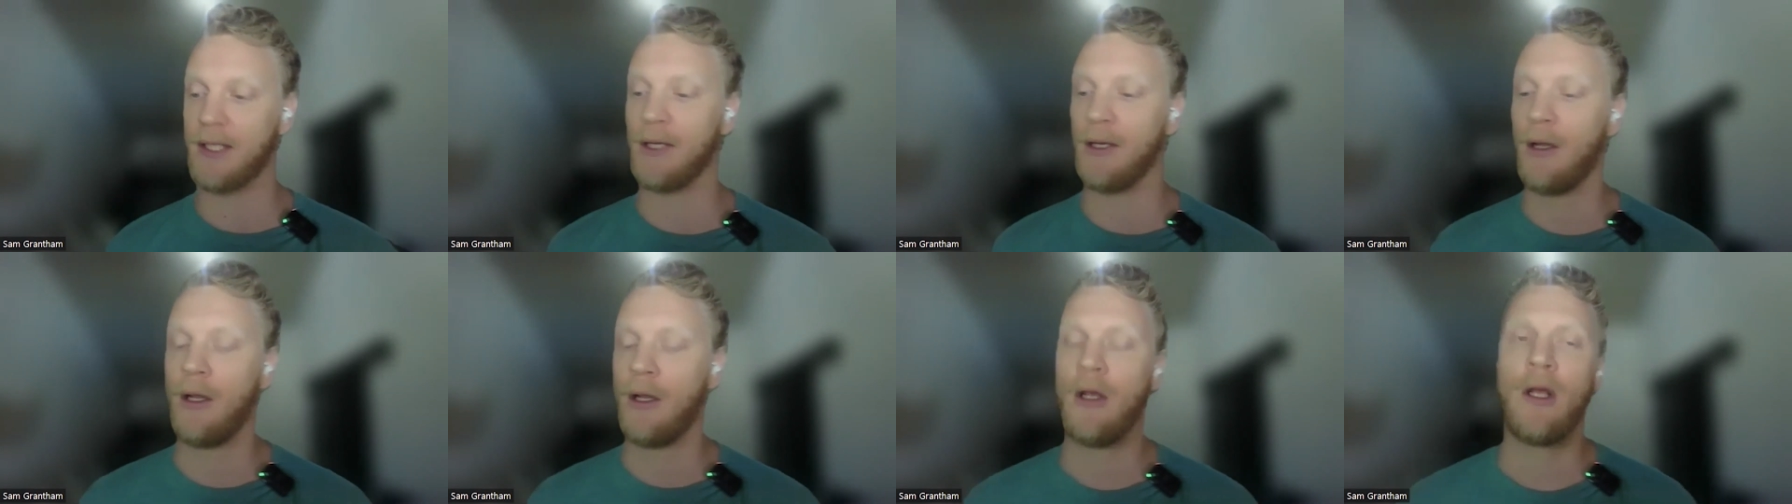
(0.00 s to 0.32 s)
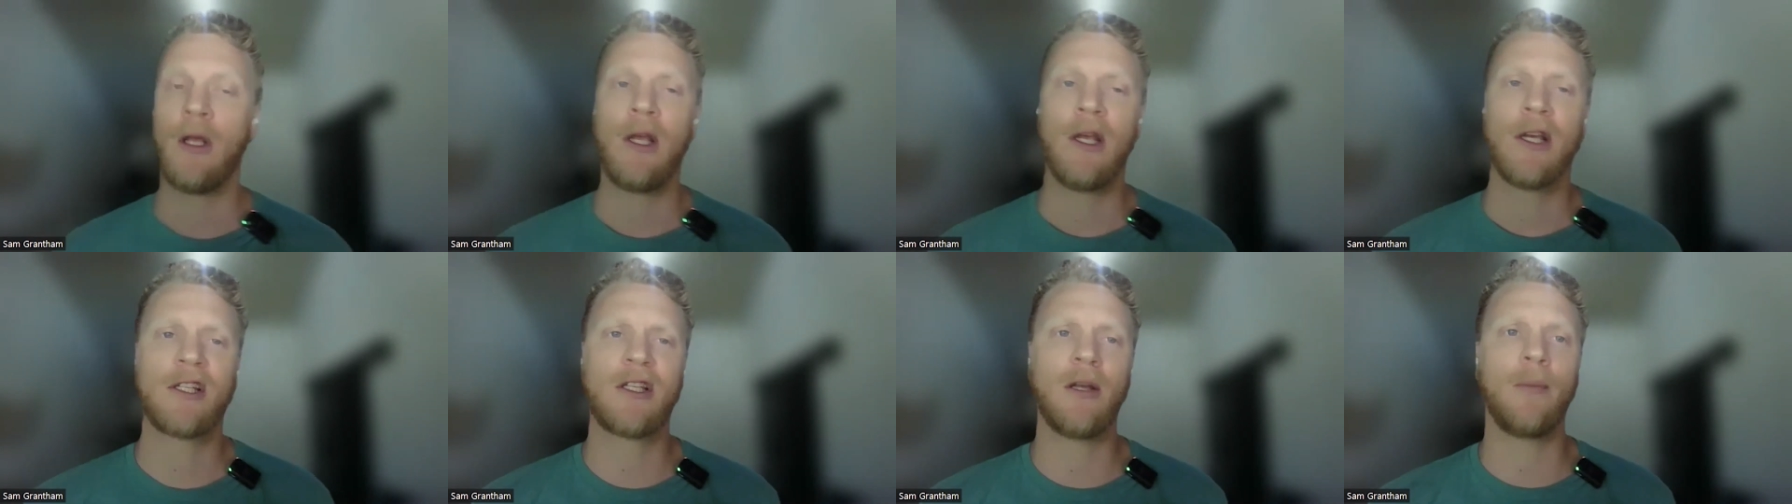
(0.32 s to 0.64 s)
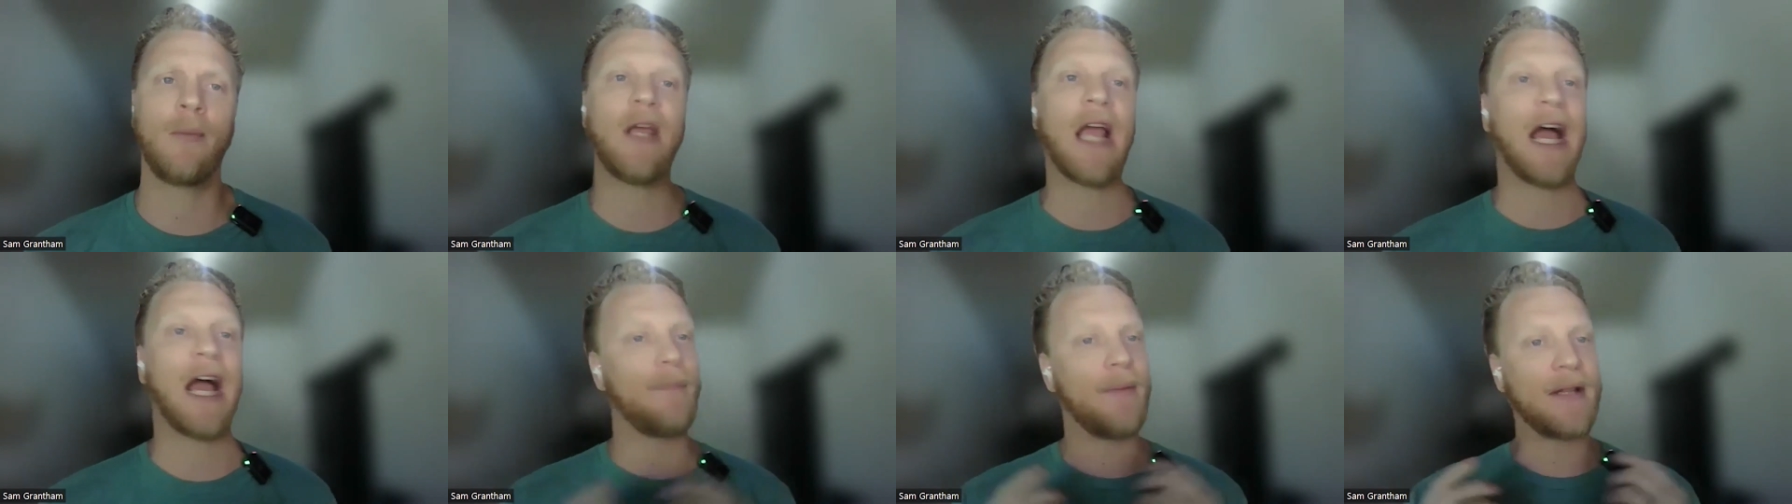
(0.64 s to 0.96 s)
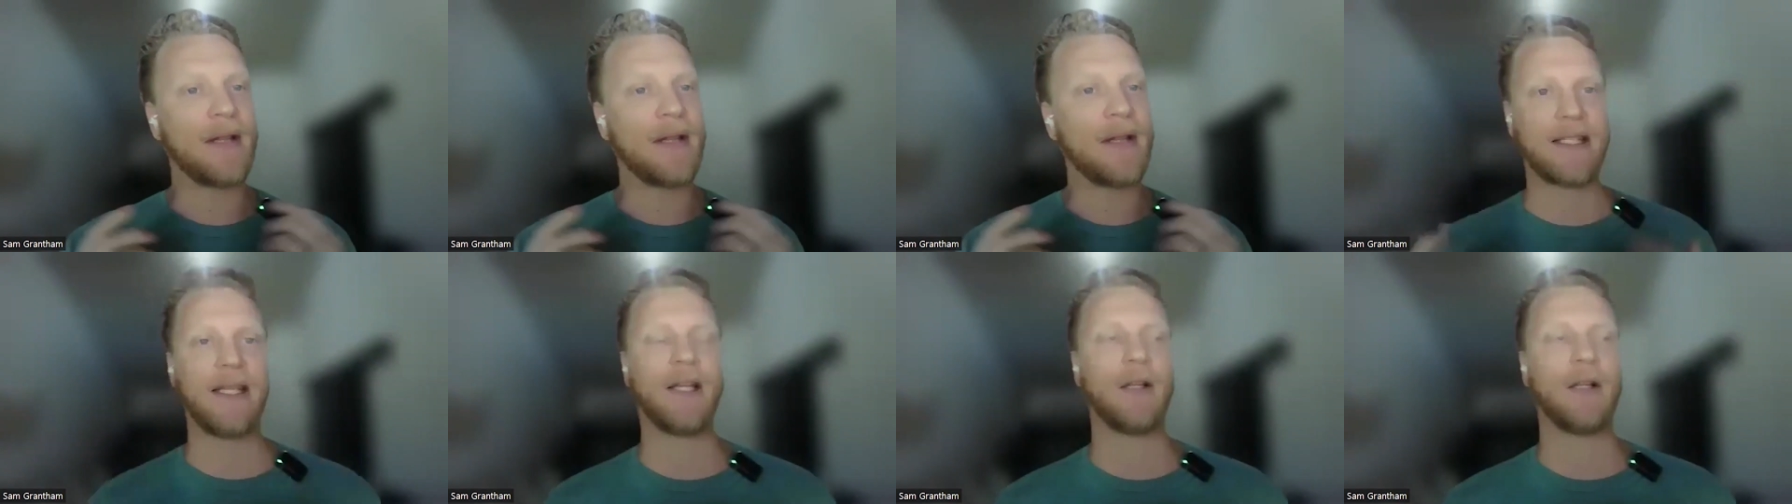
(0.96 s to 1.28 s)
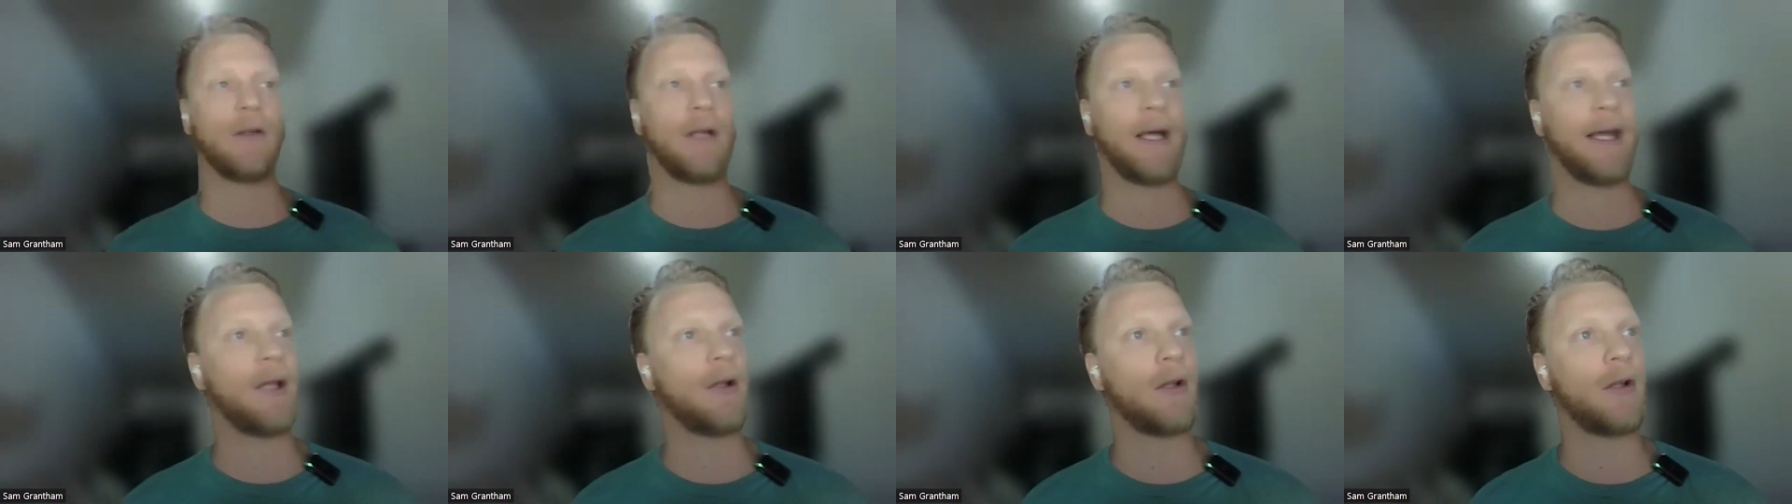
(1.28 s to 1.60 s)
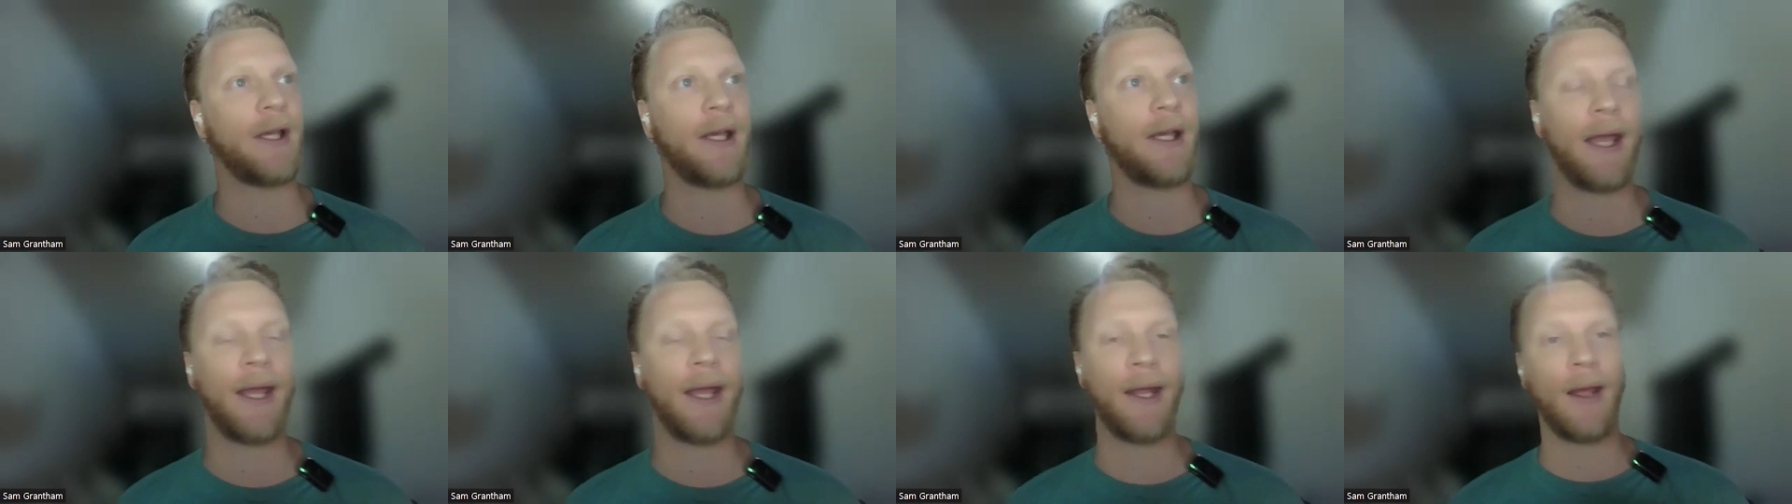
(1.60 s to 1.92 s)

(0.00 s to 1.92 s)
And something I've been seeing lately,